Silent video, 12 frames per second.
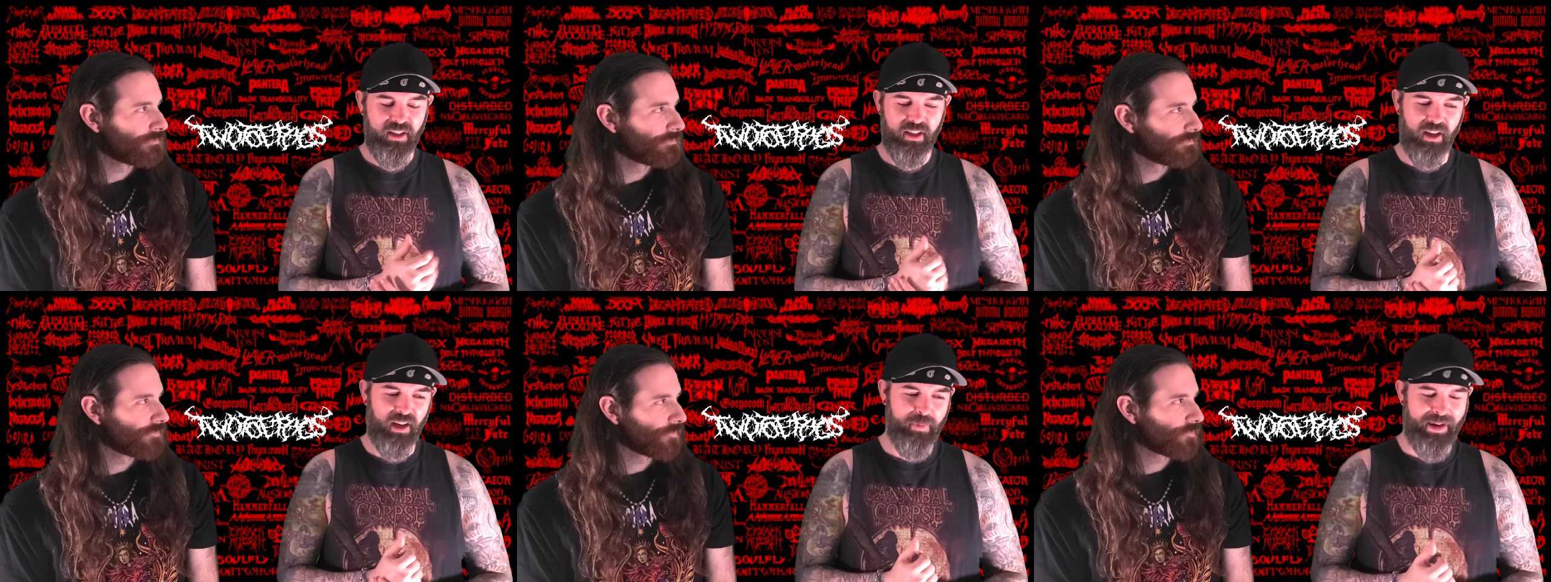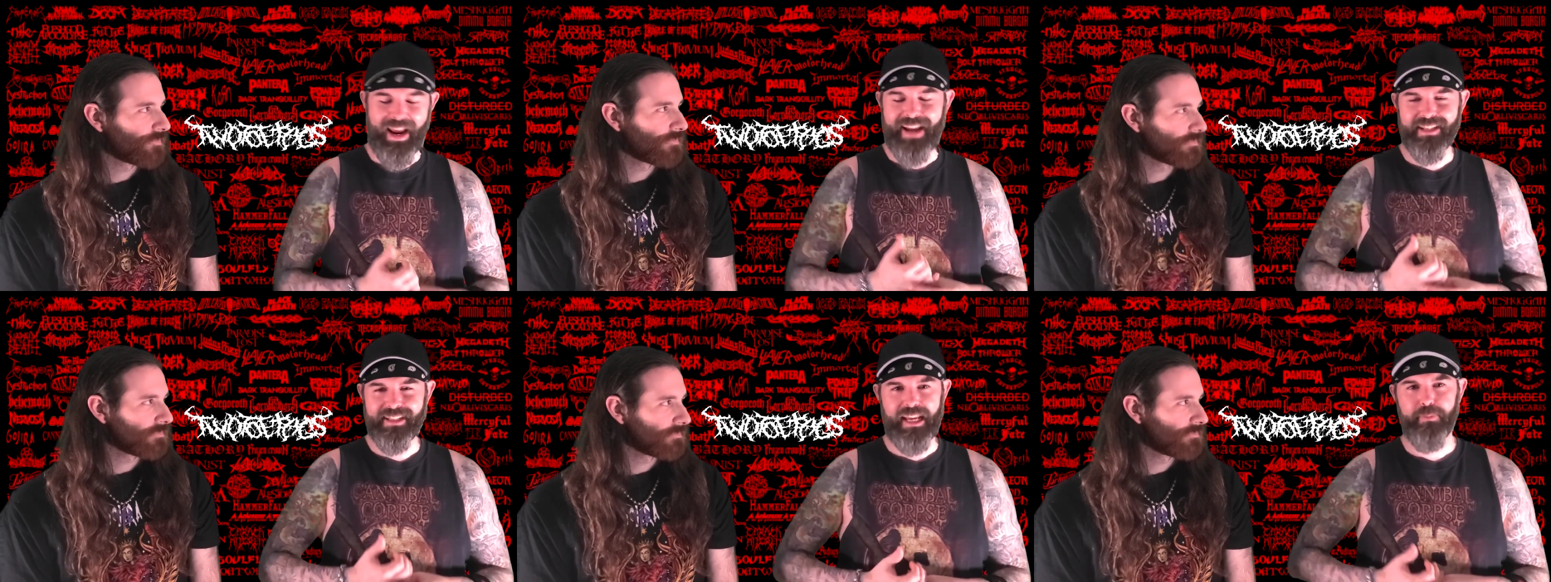Speaker 1: Um, and I hate to
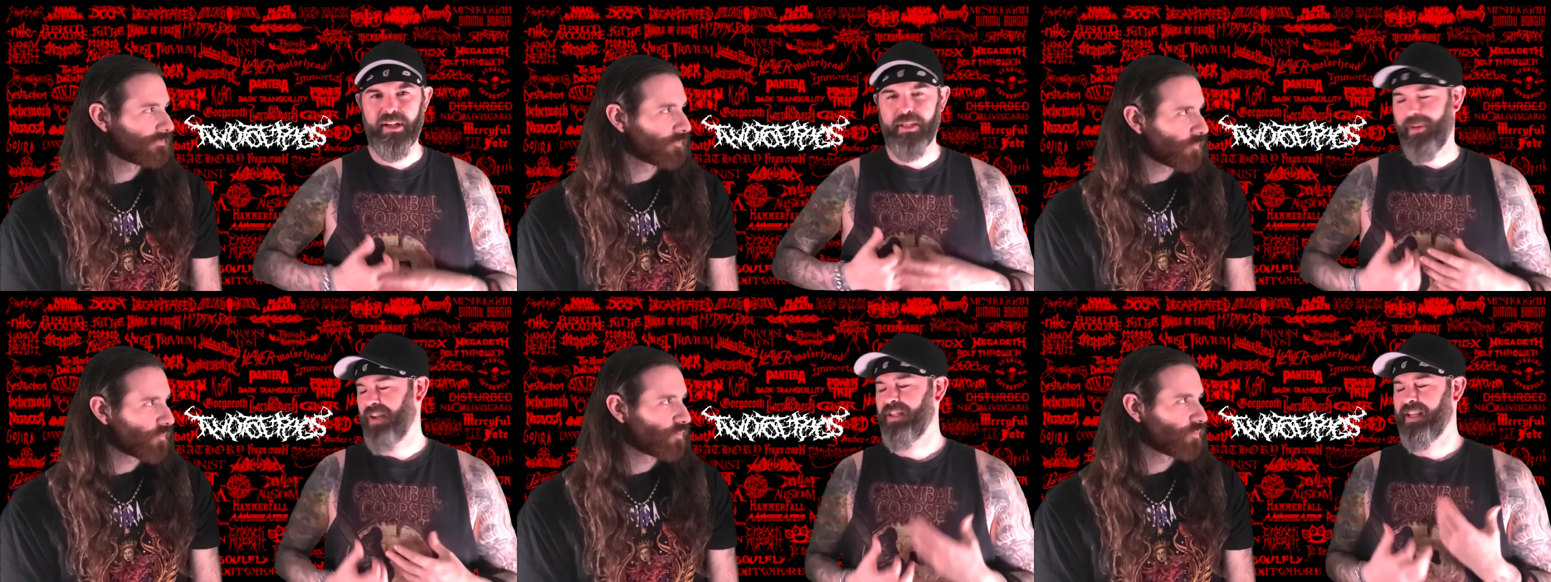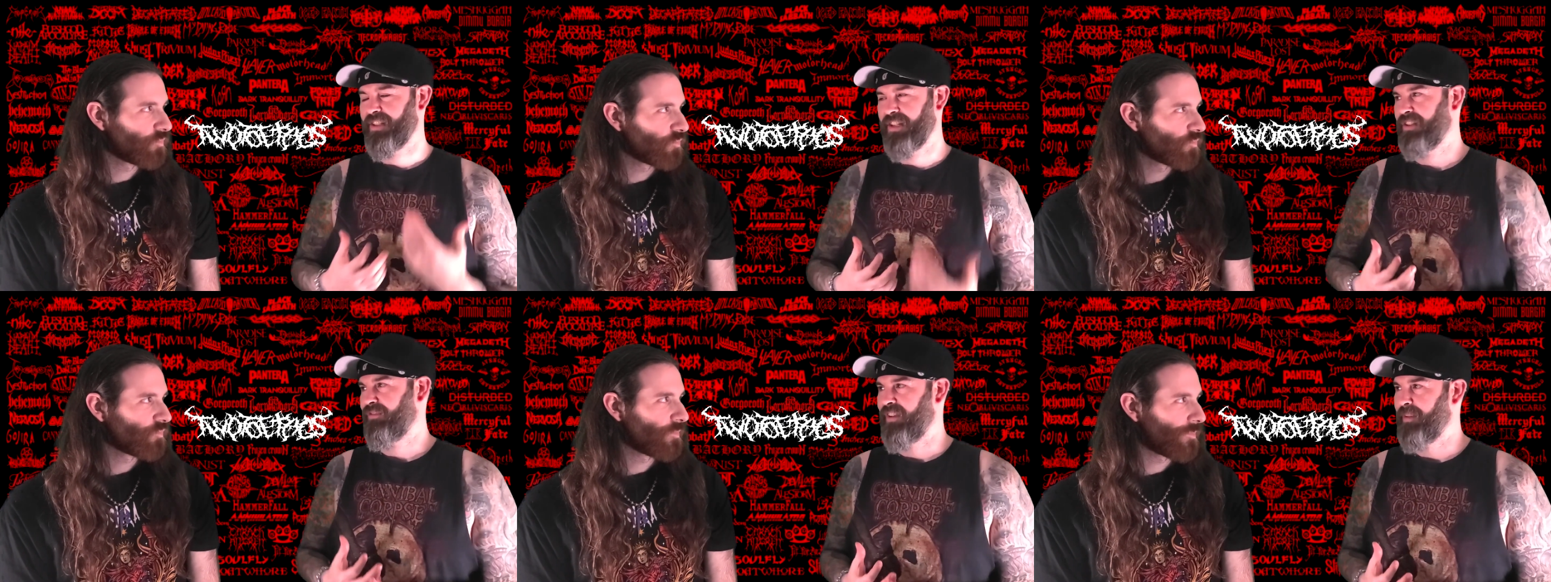say it, but especially because it's
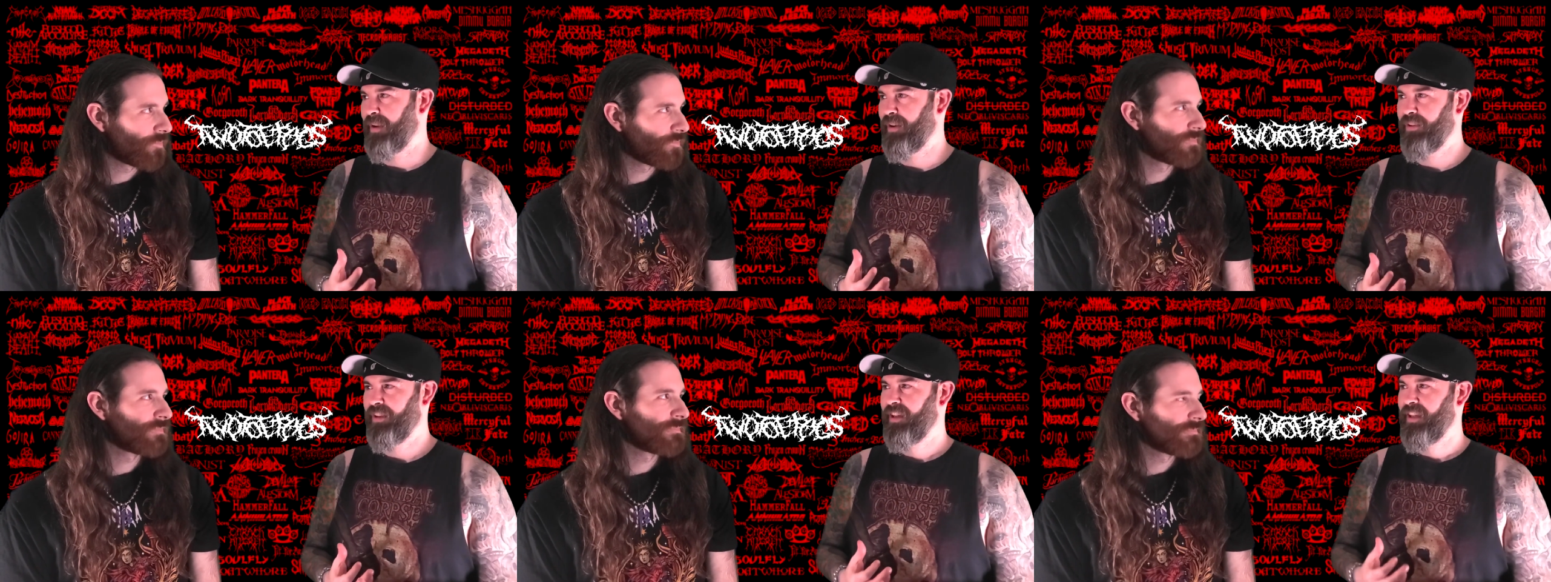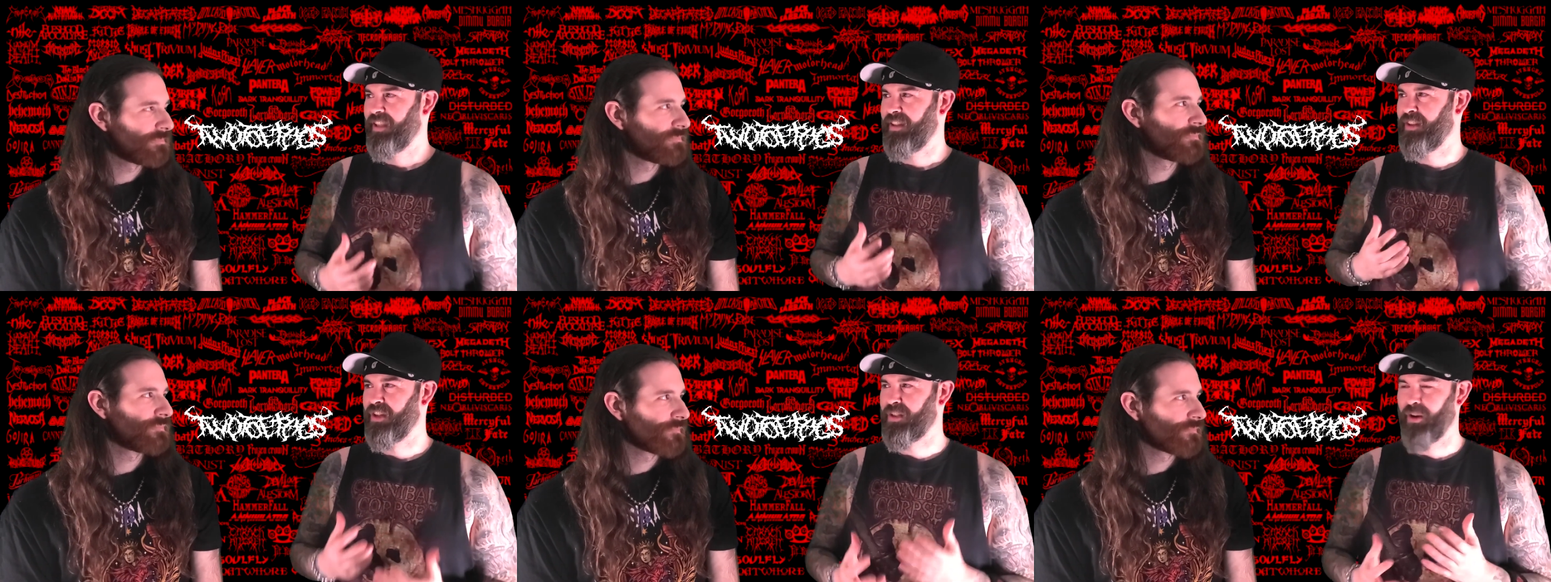a female,
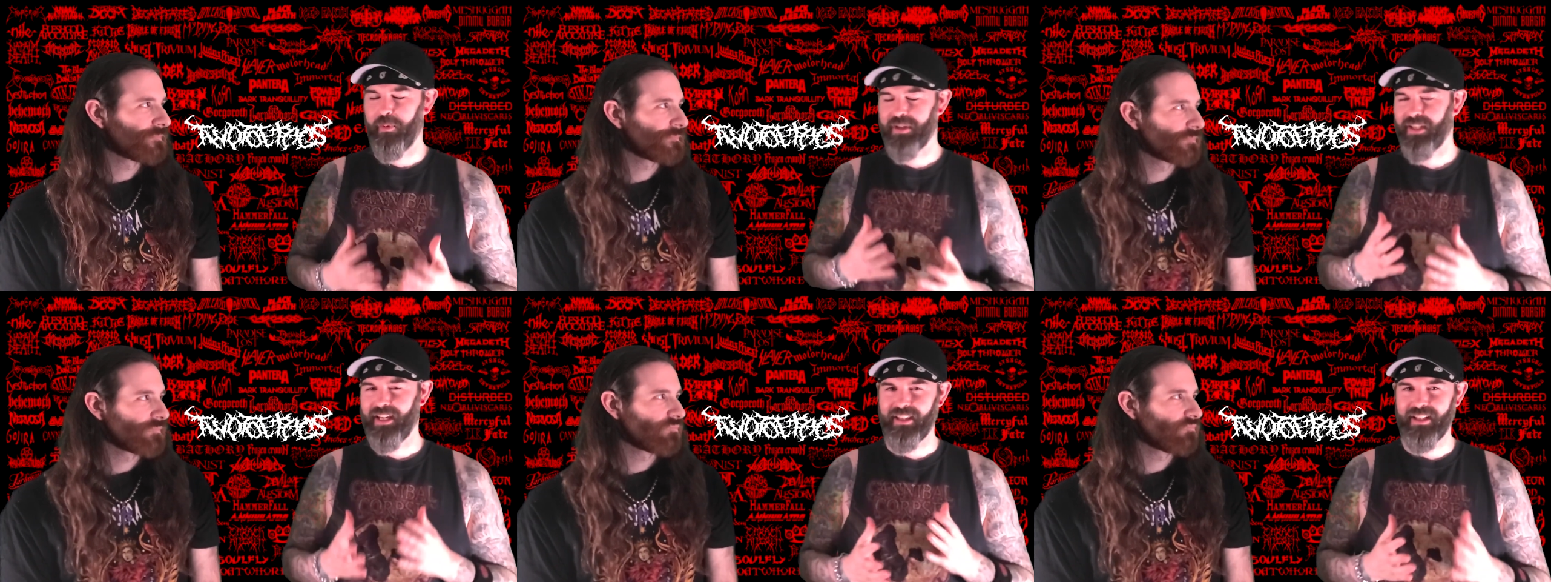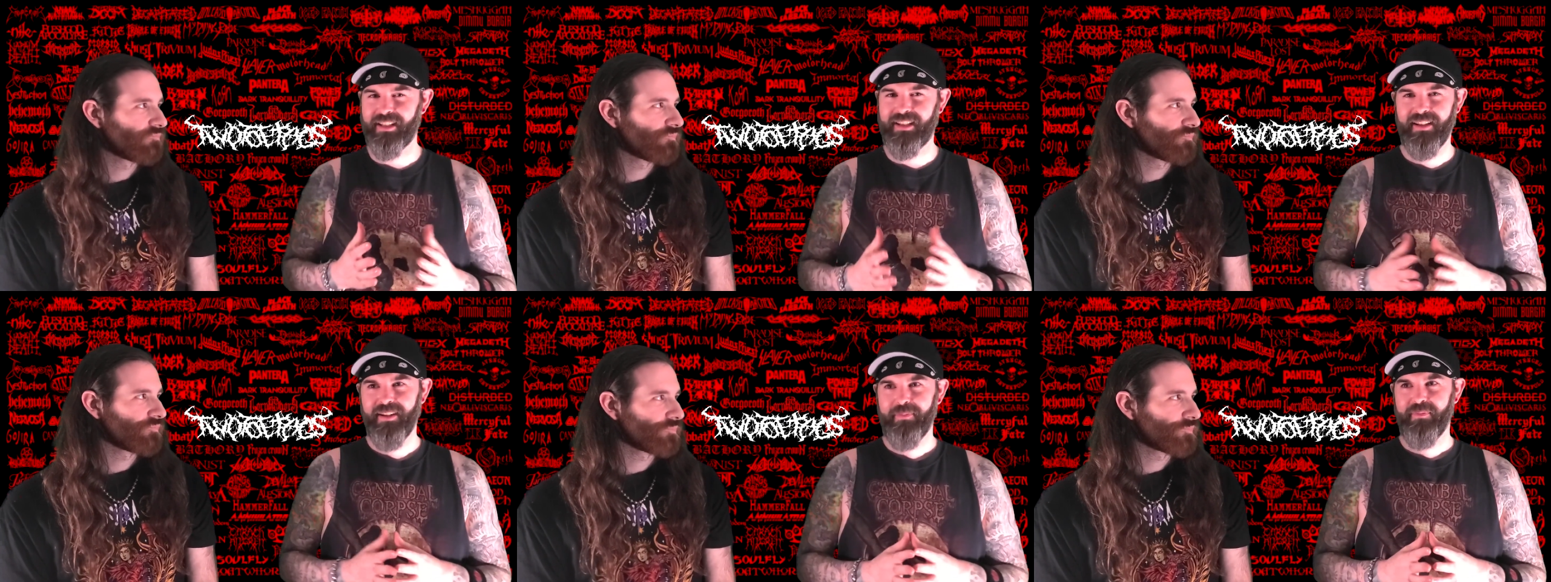there's always like this
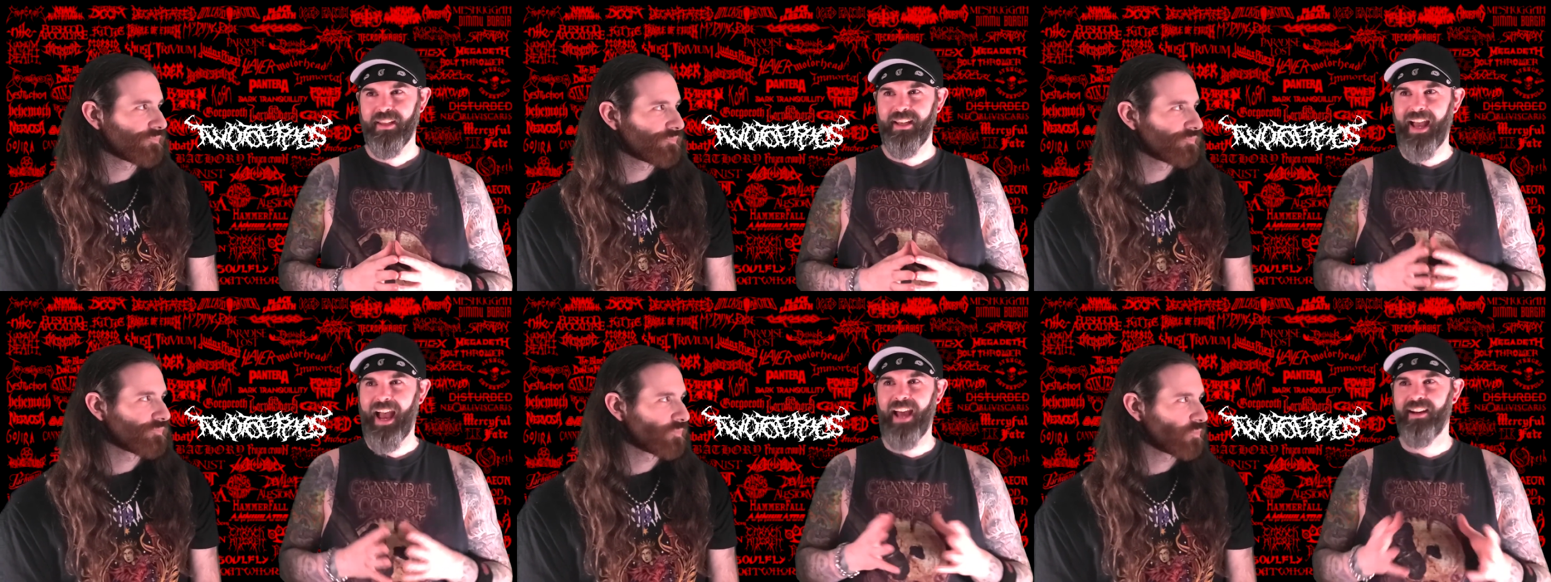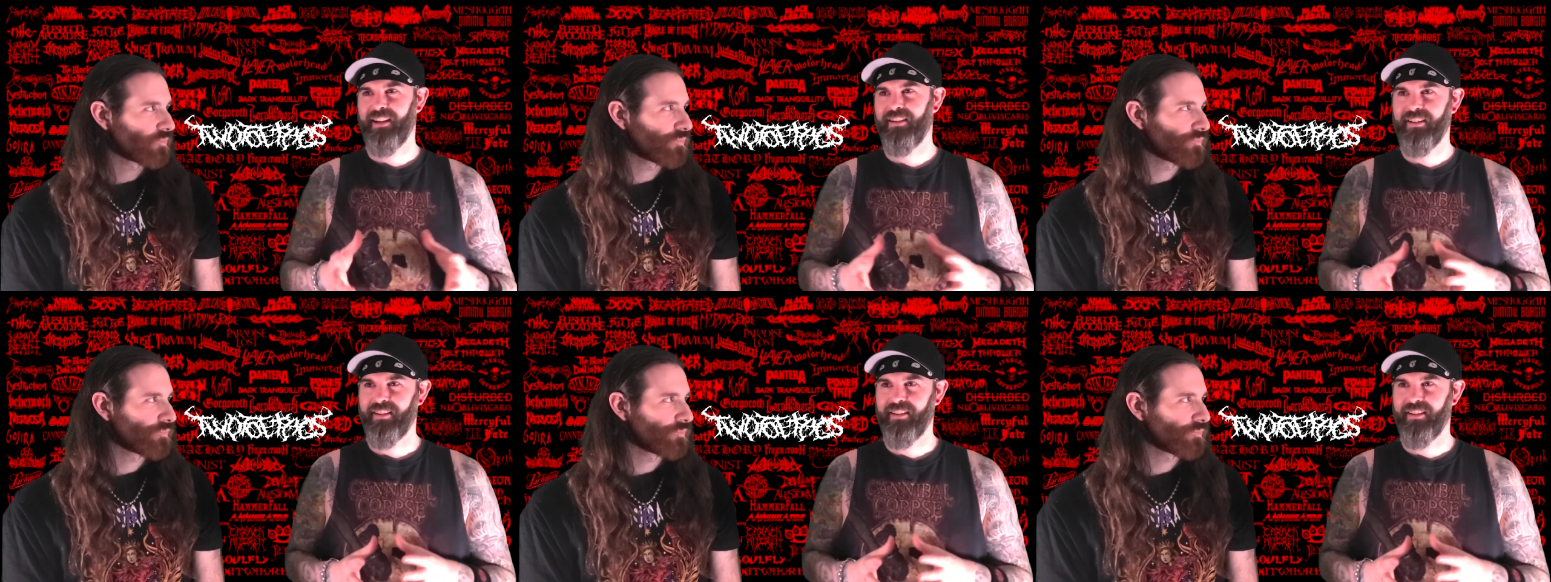added